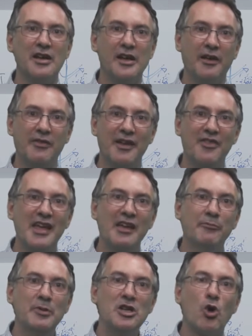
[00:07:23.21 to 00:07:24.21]
is that they
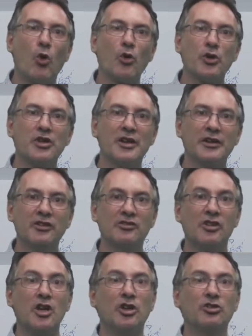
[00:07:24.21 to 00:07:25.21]
have been organized
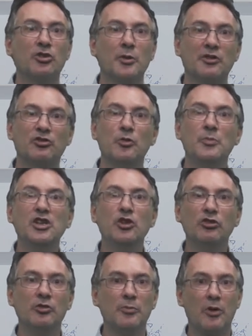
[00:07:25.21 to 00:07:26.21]
so as to be
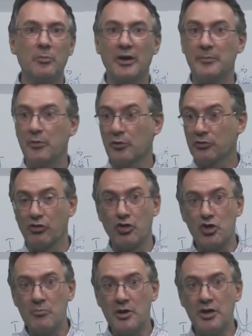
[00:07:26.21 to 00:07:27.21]
usable by both
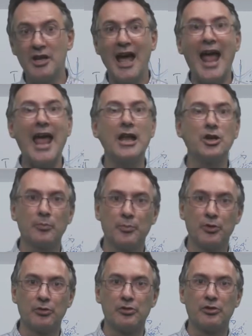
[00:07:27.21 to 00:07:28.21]
human and
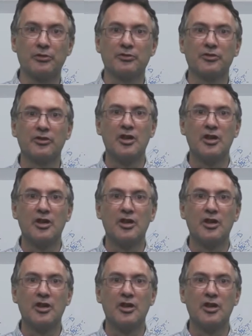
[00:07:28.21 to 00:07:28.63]
computers.